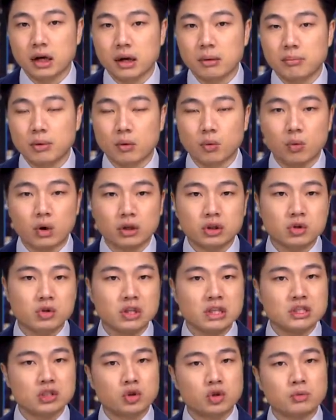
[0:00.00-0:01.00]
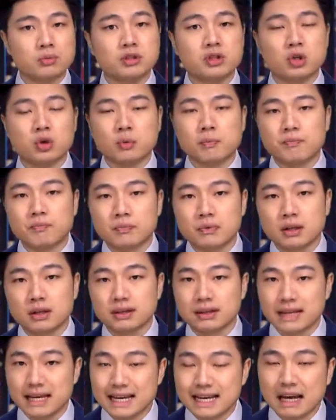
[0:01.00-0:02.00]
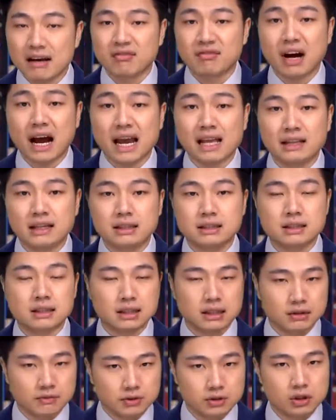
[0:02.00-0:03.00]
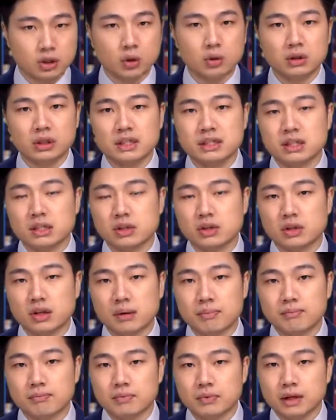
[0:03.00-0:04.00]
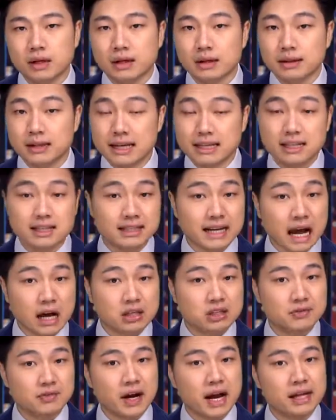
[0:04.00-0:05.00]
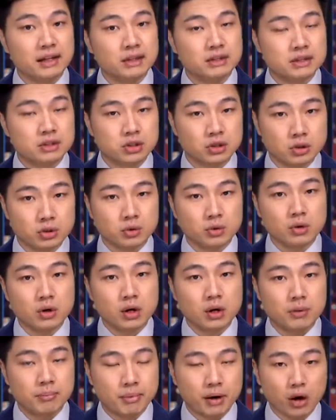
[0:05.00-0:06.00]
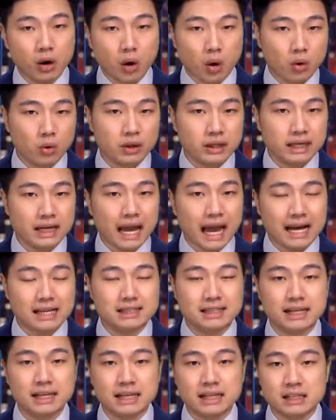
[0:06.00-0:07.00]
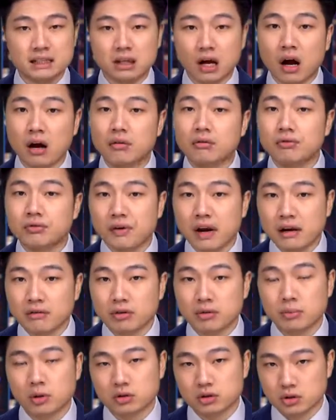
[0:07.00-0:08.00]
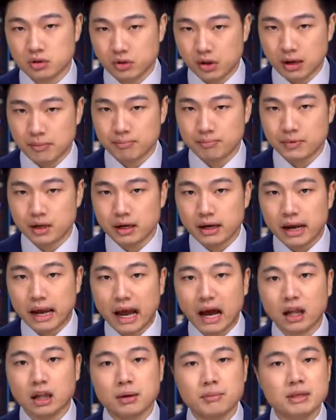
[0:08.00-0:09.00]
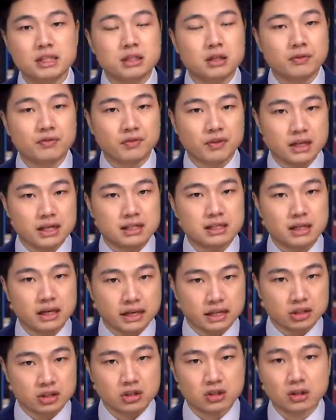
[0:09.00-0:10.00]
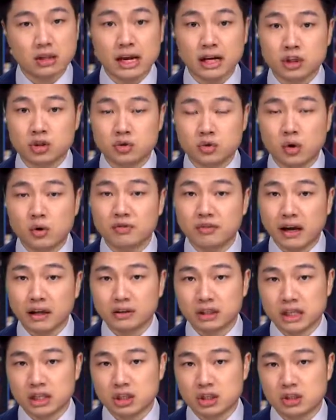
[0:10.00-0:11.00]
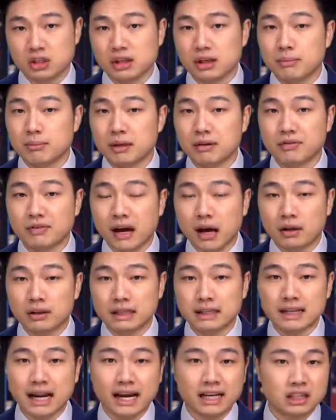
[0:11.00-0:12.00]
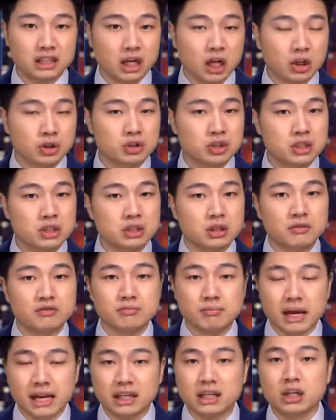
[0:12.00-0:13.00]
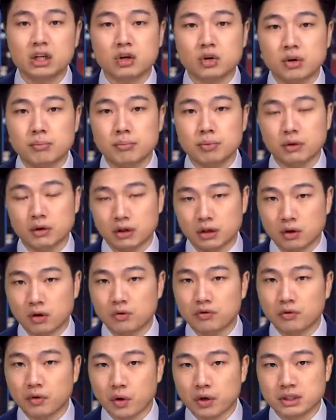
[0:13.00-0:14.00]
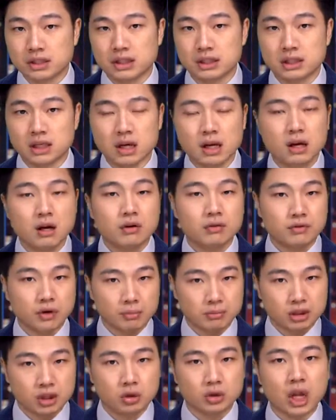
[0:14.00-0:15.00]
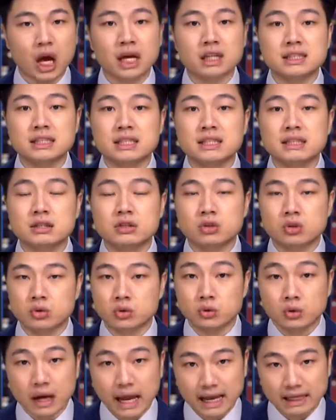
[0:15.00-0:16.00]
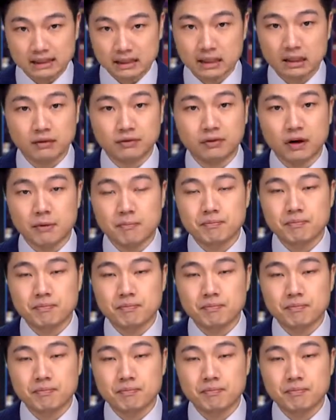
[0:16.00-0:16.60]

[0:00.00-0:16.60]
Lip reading: But what do these groups do? They get violent if you don't listen to them. They denounce violence too, but only as it is unfavorable to them. Elements of this intellectual foundation can be found in ideologies of many current political forces, from neo-Nazis to Antifa.